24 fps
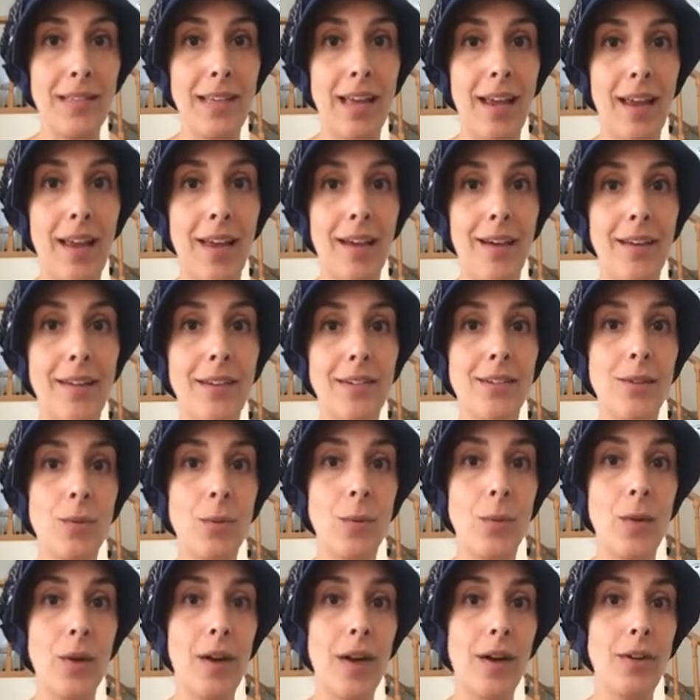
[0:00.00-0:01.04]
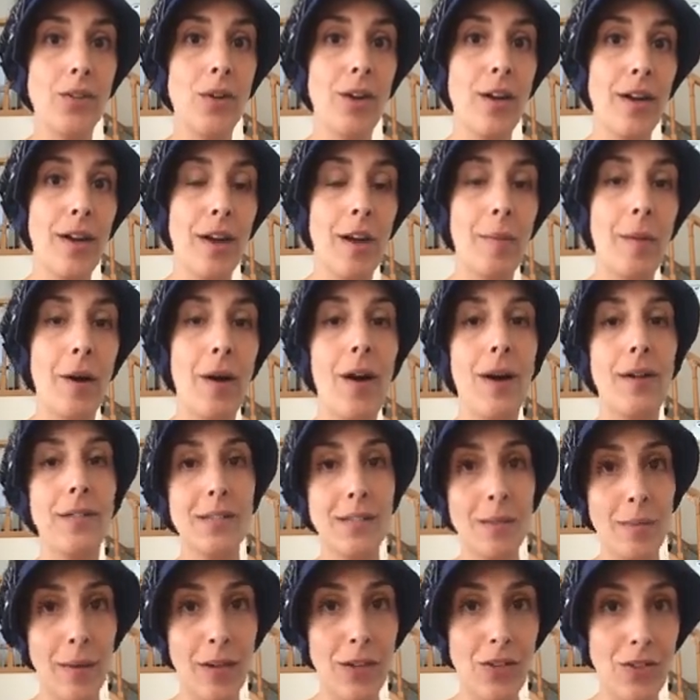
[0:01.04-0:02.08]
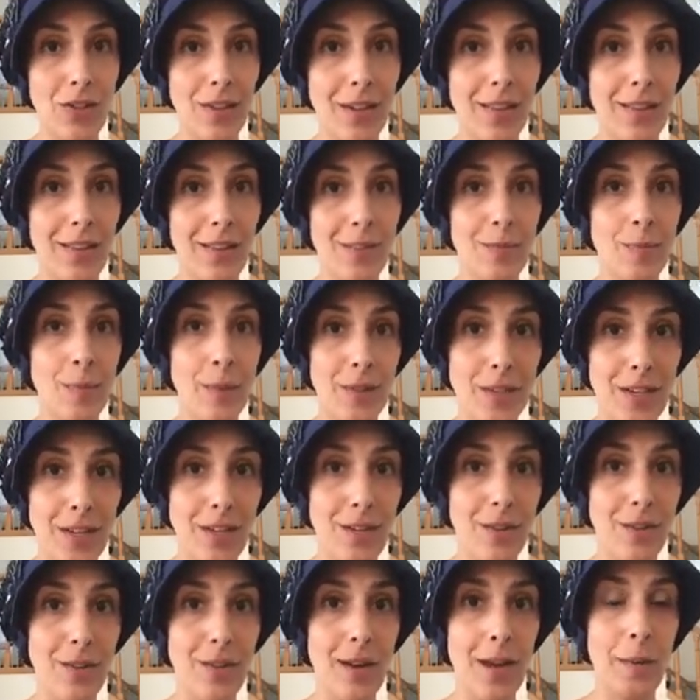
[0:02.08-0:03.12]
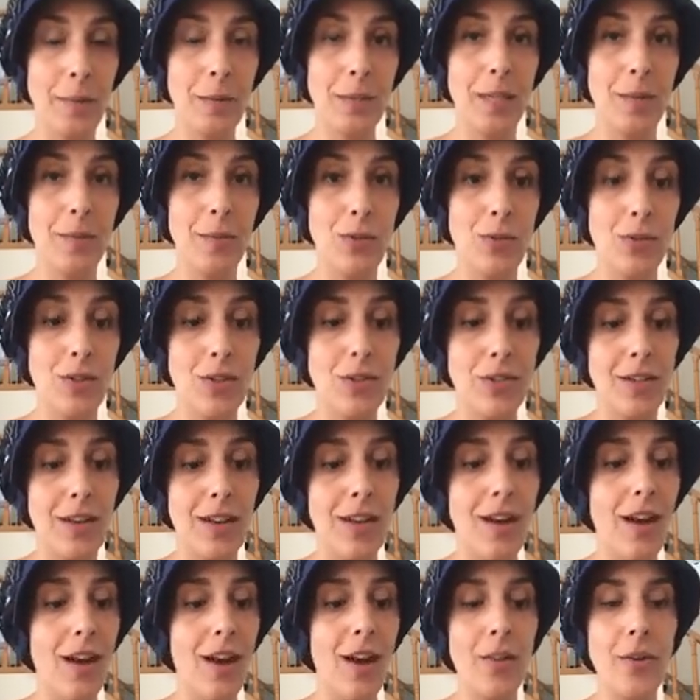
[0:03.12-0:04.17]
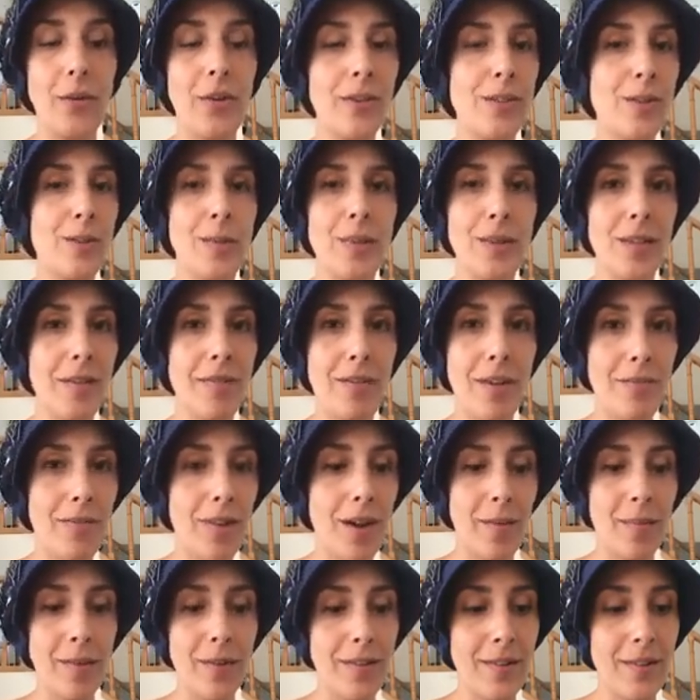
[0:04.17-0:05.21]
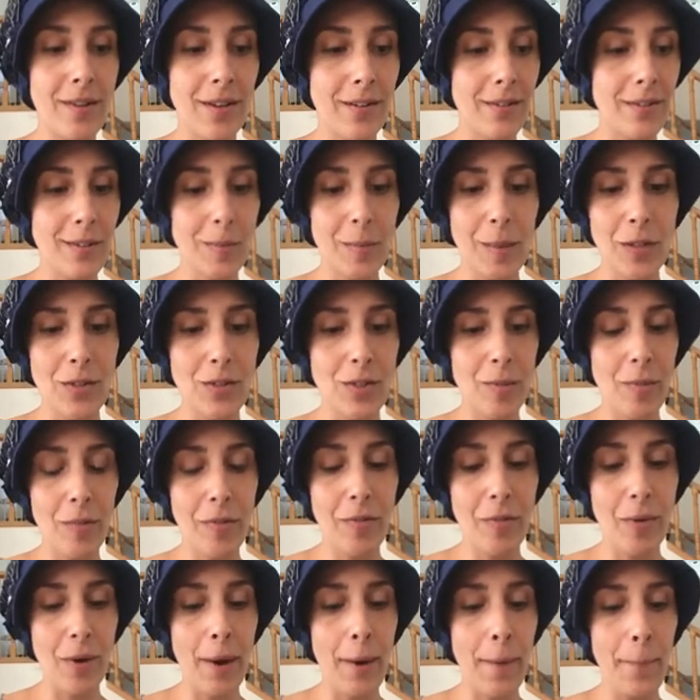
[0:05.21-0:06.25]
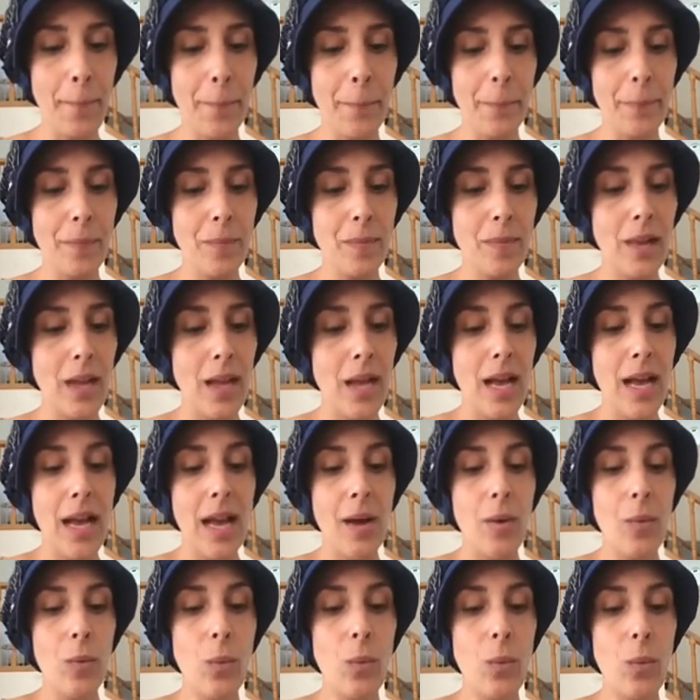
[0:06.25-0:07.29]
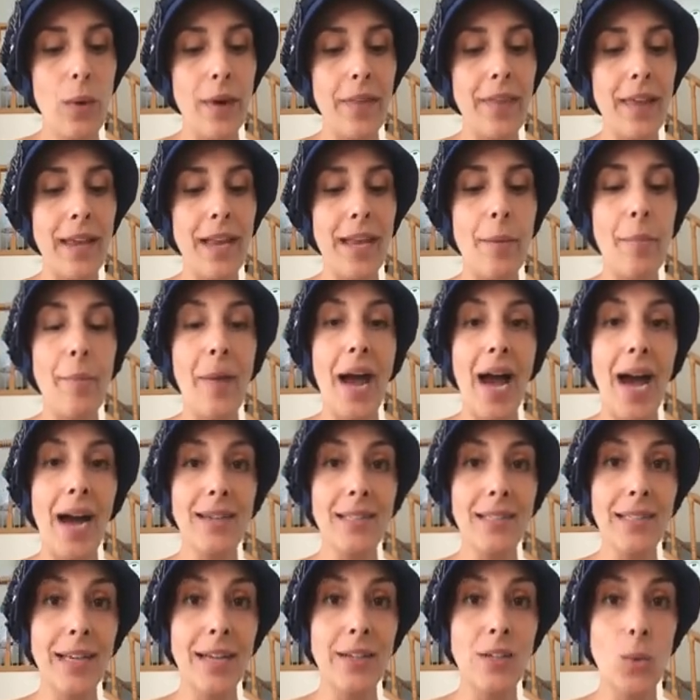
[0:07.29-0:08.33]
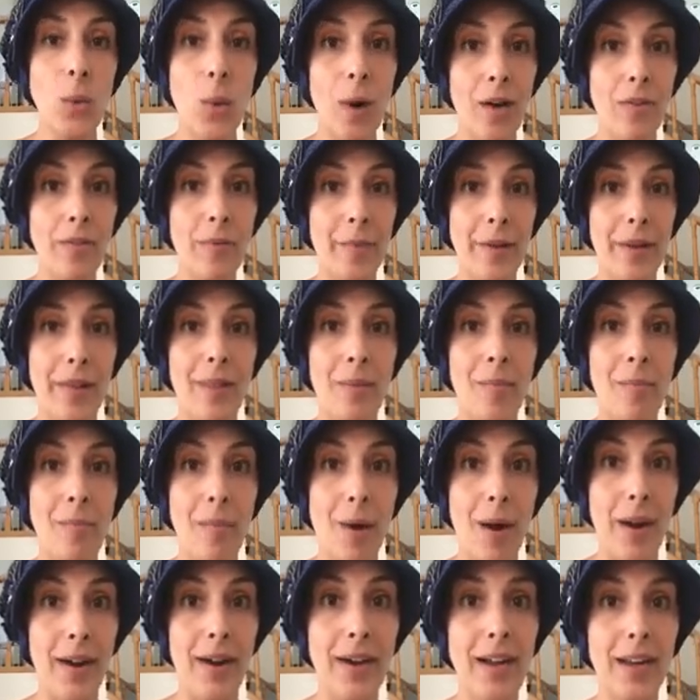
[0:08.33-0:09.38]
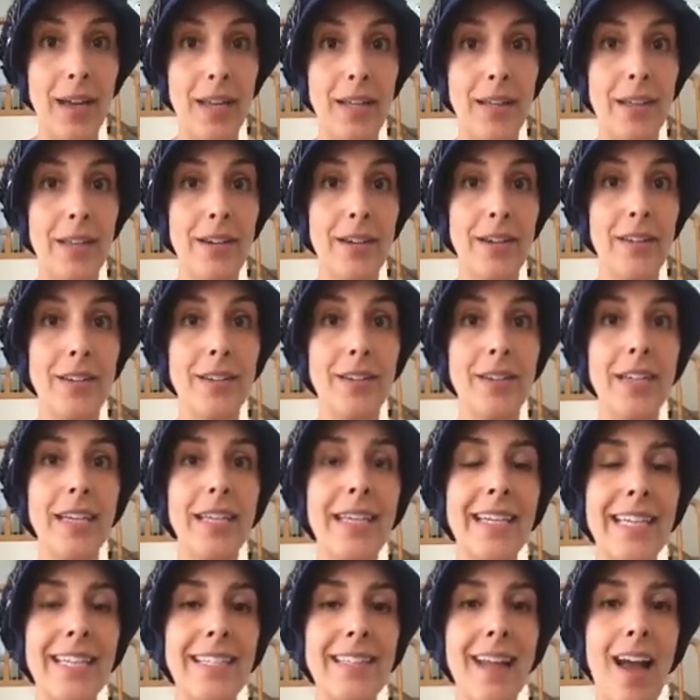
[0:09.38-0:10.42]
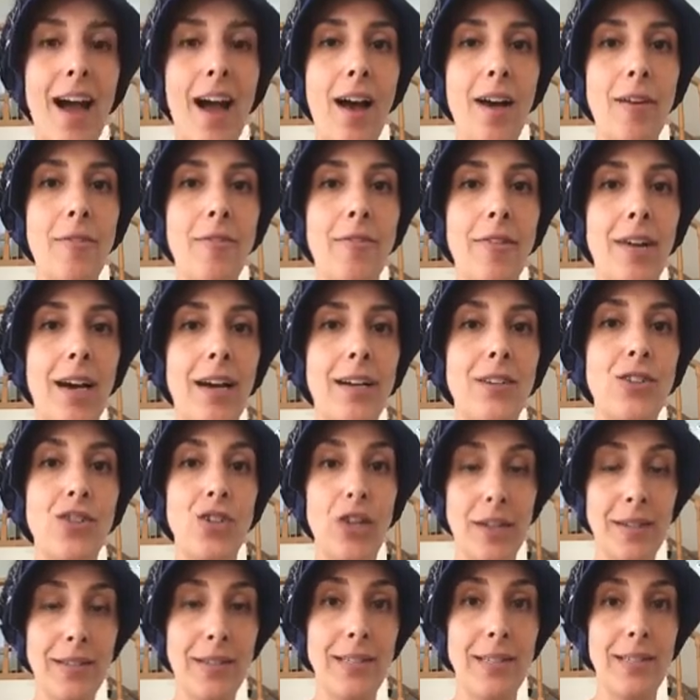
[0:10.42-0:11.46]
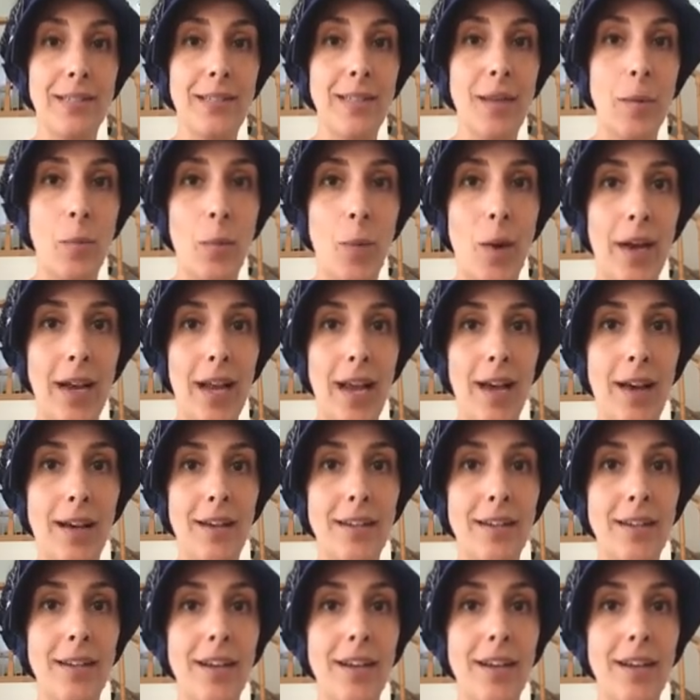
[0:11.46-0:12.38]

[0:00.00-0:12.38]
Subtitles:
and we're not talking about constipation in this particular naptime nutrition, although I do believe I've covered constipation before. When they get past that 12-month mark, their kidneys have adjusted somewhat, and